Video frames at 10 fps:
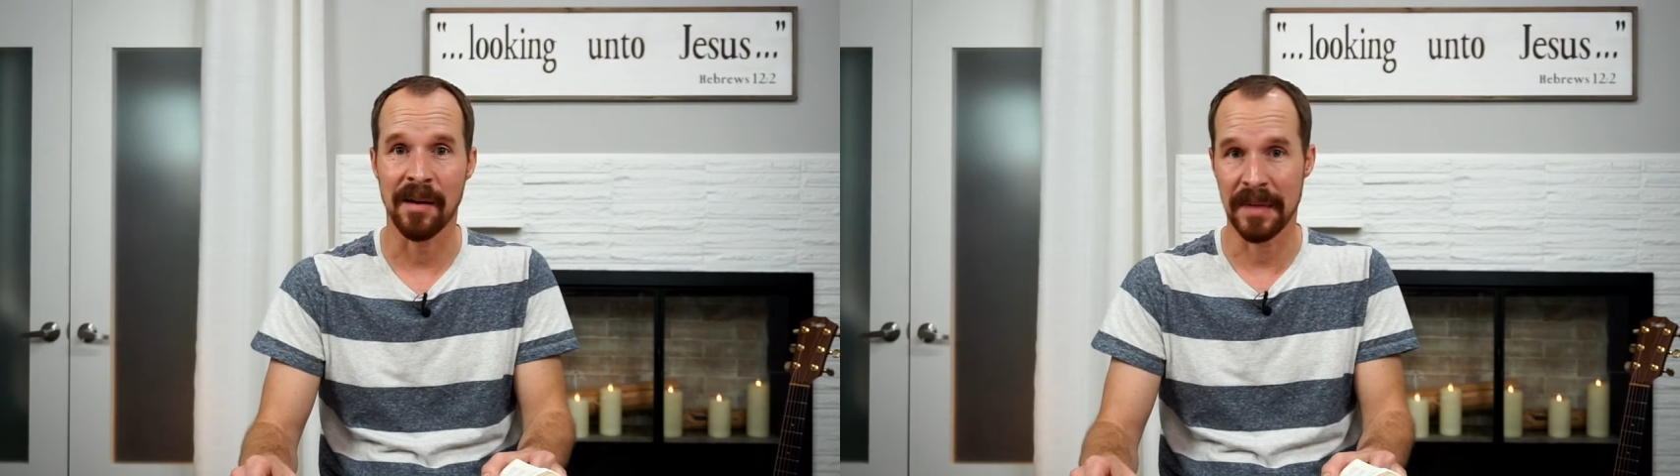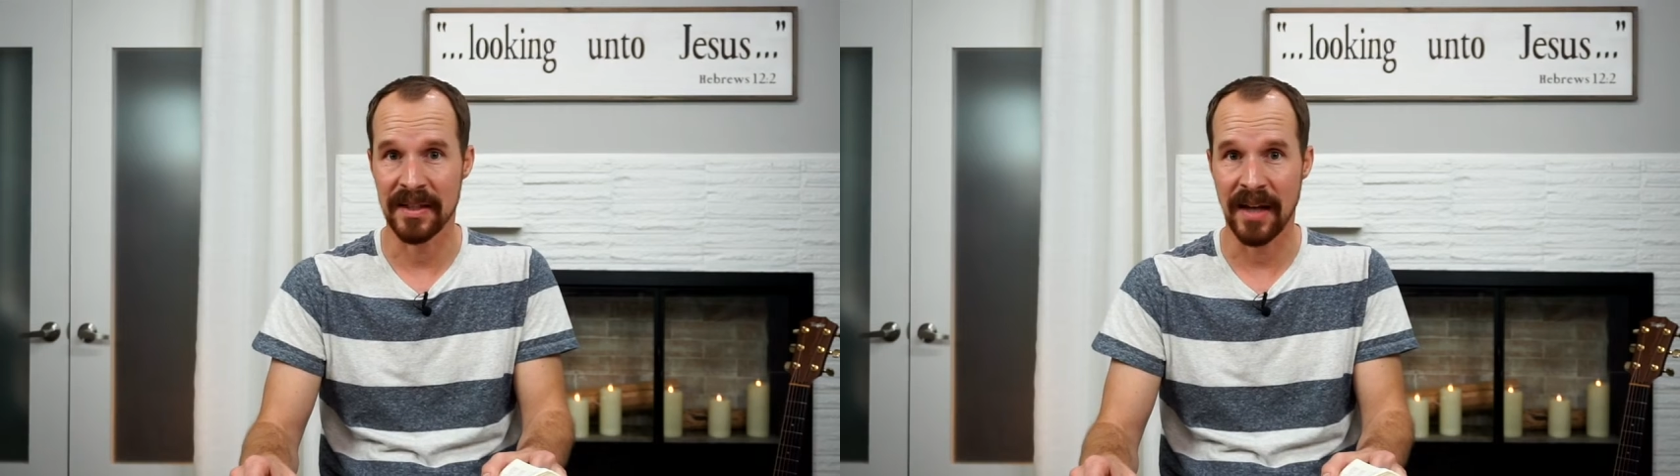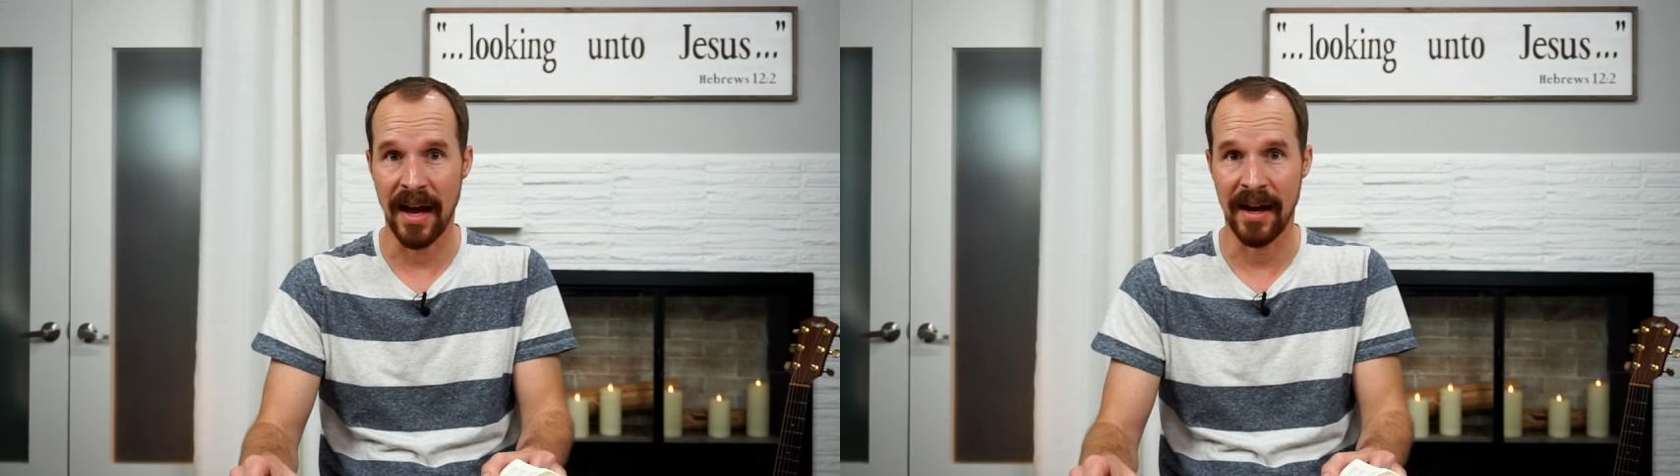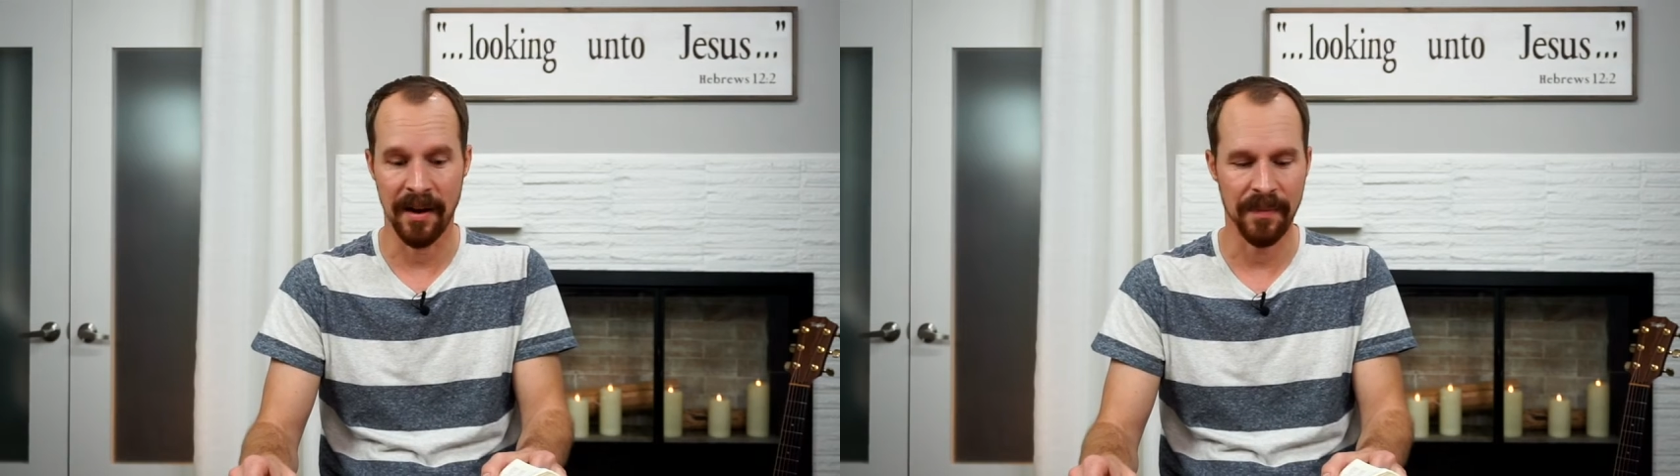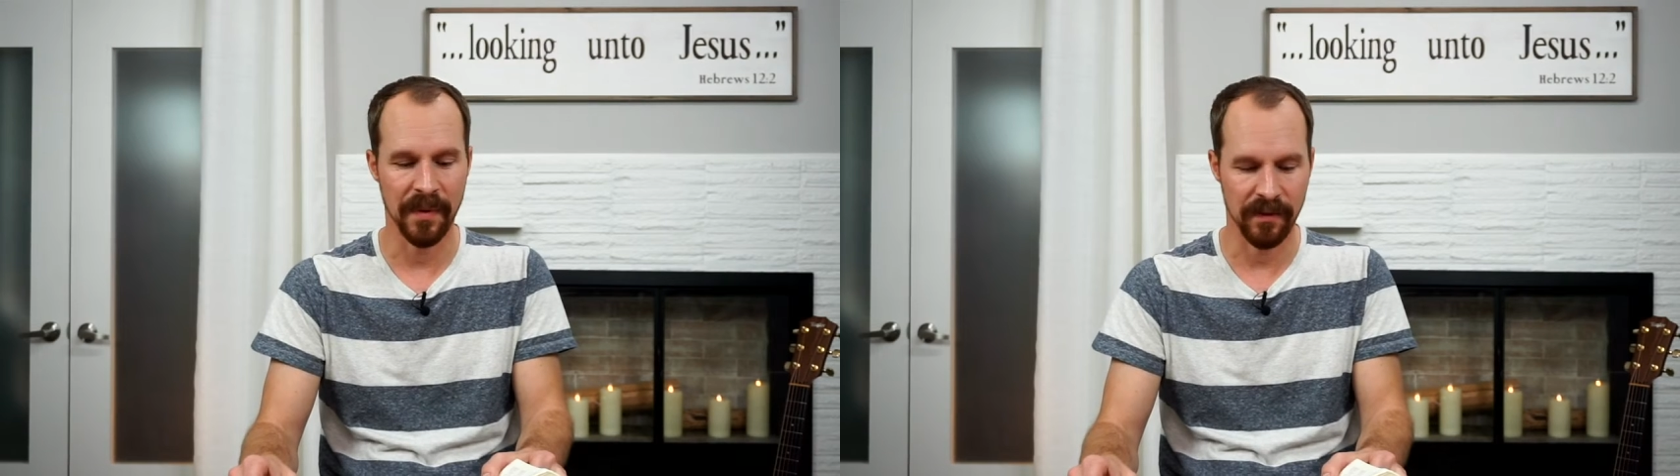
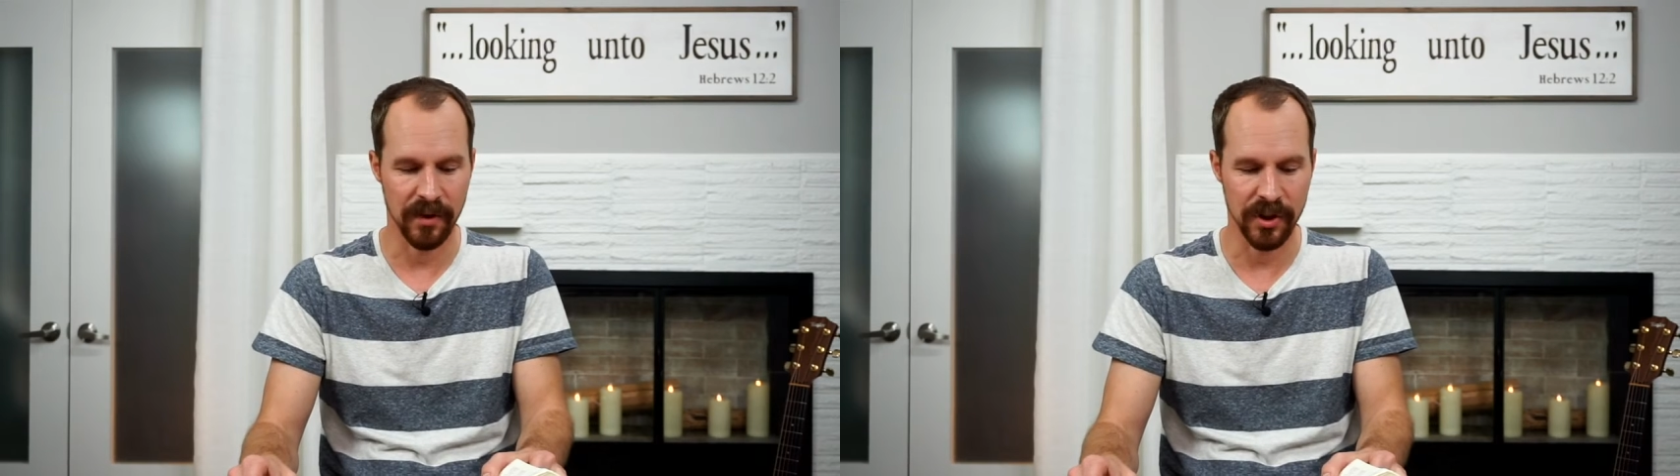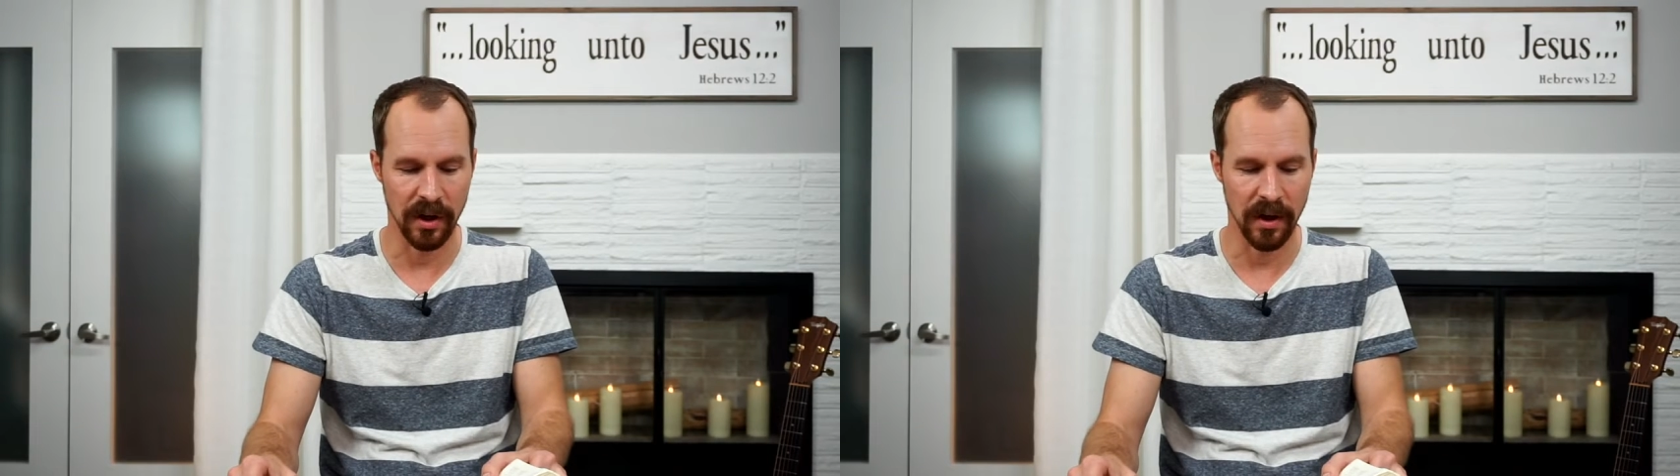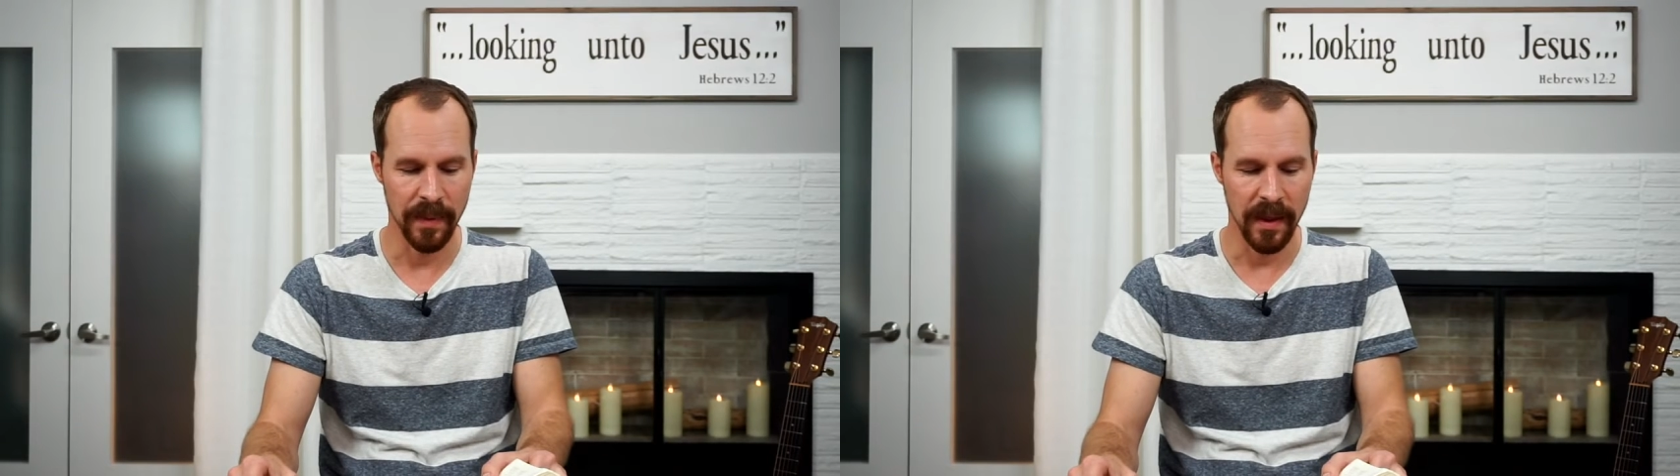Messiah for sure.